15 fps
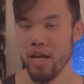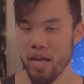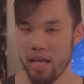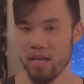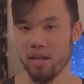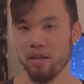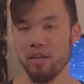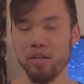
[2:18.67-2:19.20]
It
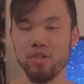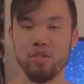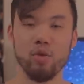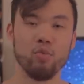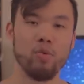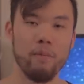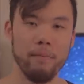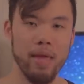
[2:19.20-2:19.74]
nonetheless
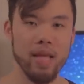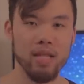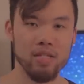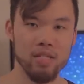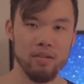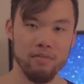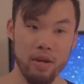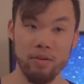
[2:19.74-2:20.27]
still
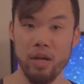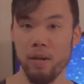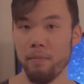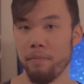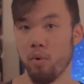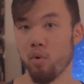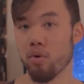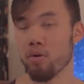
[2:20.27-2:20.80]
remains a very
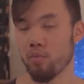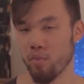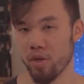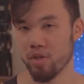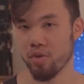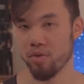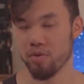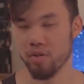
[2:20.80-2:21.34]
important
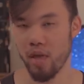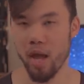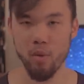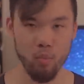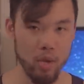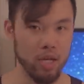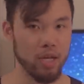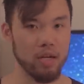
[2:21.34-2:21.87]
resource
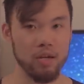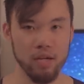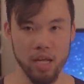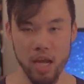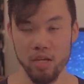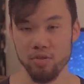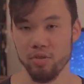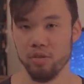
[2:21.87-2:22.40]
that we can
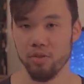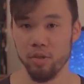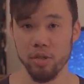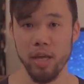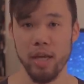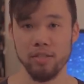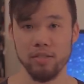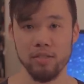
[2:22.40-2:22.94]
occasionally
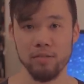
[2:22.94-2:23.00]
look at.